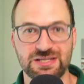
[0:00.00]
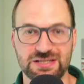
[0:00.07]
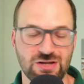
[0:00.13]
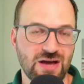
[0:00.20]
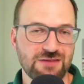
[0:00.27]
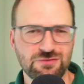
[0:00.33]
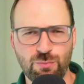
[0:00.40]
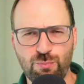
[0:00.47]
You
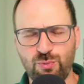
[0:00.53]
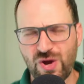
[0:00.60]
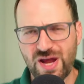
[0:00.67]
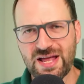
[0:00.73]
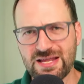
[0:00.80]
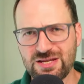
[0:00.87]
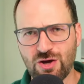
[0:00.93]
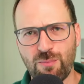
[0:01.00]
have to bring
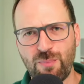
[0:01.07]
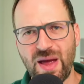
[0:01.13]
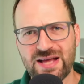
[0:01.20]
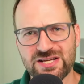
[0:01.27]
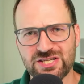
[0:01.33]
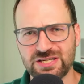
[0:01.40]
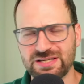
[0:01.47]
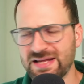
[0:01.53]
in your
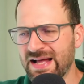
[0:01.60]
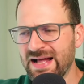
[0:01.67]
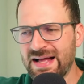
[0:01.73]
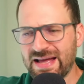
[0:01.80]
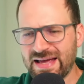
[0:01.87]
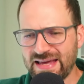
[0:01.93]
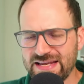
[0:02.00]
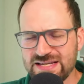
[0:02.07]
passion
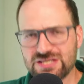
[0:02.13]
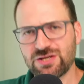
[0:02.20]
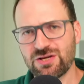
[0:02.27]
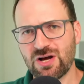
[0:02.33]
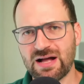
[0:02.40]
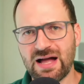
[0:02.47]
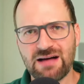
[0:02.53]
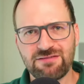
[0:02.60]
into your
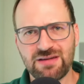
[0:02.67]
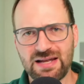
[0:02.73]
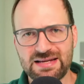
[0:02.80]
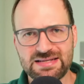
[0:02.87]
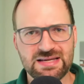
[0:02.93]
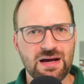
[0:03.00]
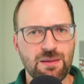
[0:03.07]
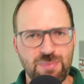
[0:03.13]
cover
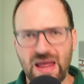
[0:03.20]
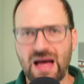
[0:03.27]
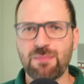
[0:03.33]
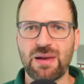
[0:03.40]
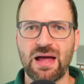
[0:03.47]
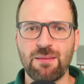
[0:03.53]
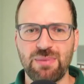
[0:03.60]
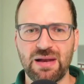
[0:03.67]
letter, blah,
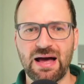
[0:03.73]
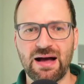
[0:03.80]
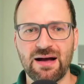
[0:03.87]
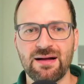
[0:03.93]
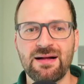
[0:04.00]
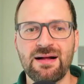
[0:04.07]
blah, blah.